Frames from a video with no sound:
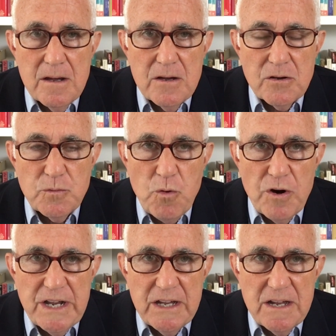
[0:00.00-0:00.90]
Good
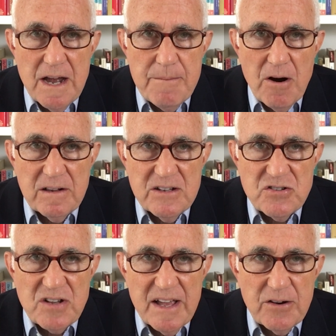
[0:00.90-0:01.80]
morning. I'm Harley
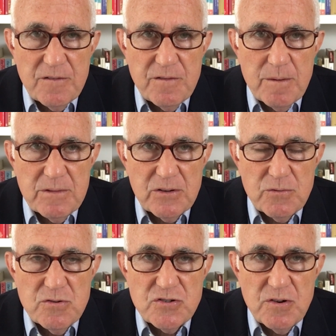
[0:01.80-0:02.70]
Schlanger from the
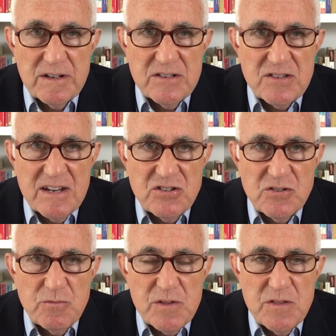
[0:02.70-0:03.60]
LaRouche
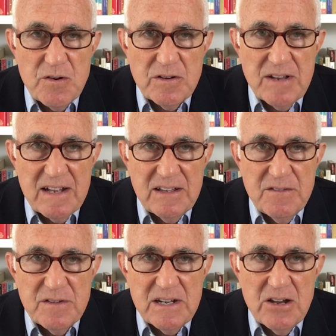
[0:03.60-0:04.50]
Organization with your daily
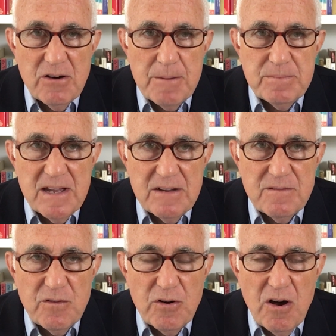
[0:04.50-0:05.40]
video update
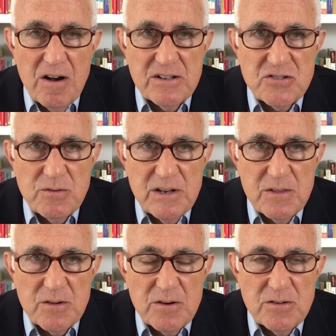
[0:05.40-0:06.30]
for August
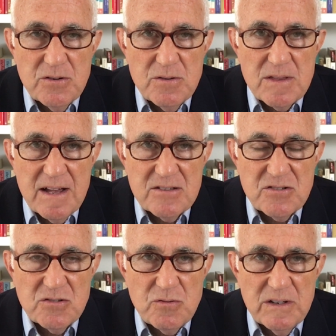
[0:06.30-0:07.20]
23rd,
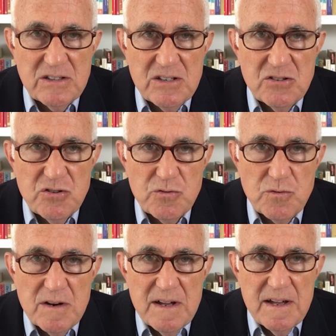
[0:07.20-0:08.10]

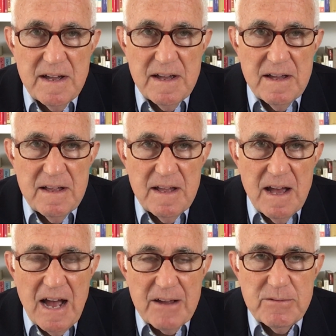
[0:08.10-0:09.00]
2022.
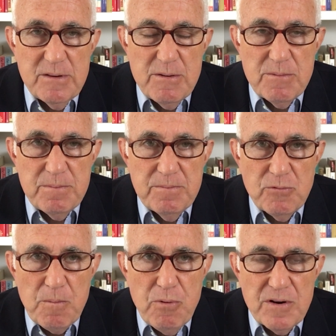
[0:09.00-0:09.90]
I'm going to be
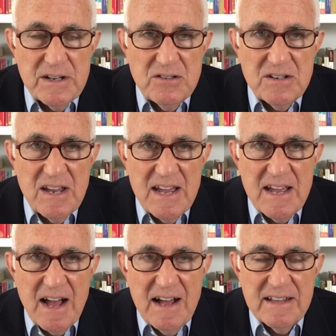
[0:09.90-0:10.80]
reporting
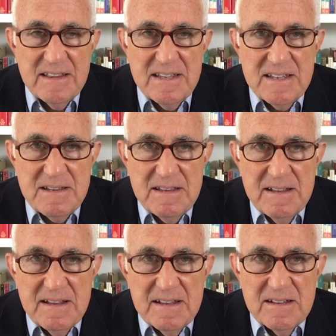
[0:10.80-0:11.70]
today on the
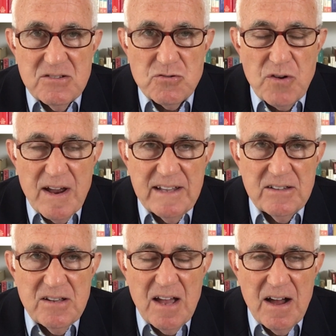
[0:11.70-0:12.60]

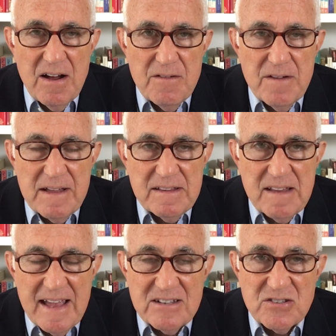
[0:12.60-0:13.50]
trend of
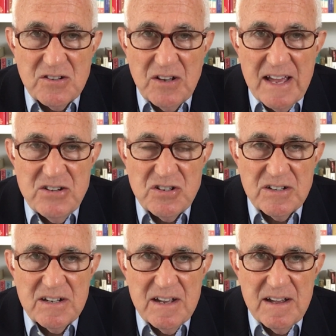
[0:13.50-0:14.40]

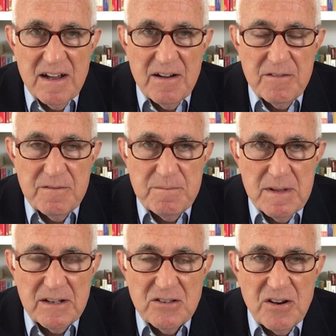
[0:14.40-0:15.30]
escalation of
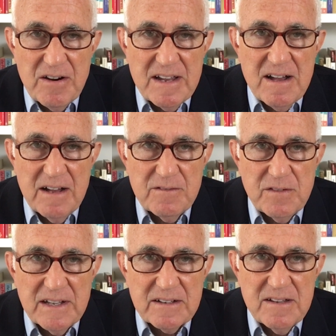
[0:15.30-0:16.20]
military
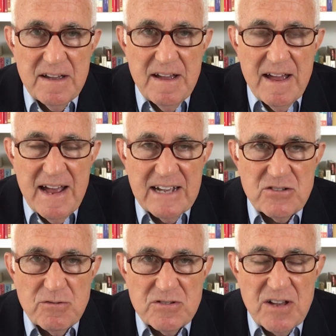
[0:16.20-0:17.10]
conflict
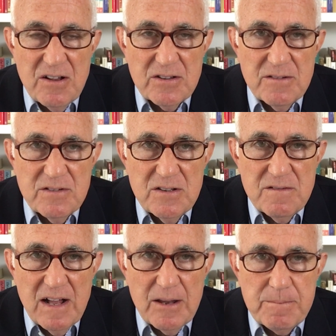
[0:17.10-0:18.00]
as a result of a
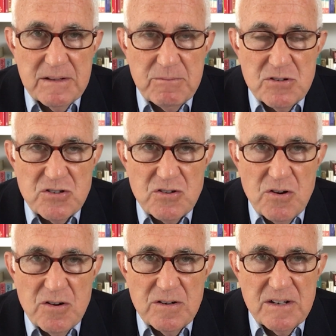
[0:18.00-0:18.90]
development which
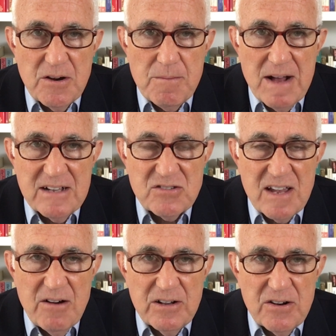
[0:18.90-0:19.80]
occurred near
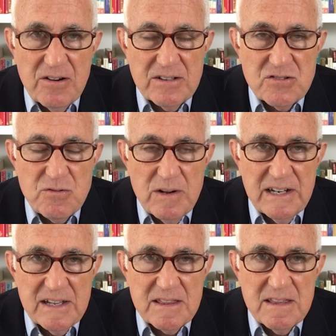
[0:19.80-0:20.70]
Moscow on August
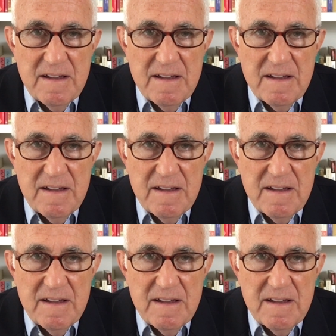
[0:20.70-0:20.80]
20th,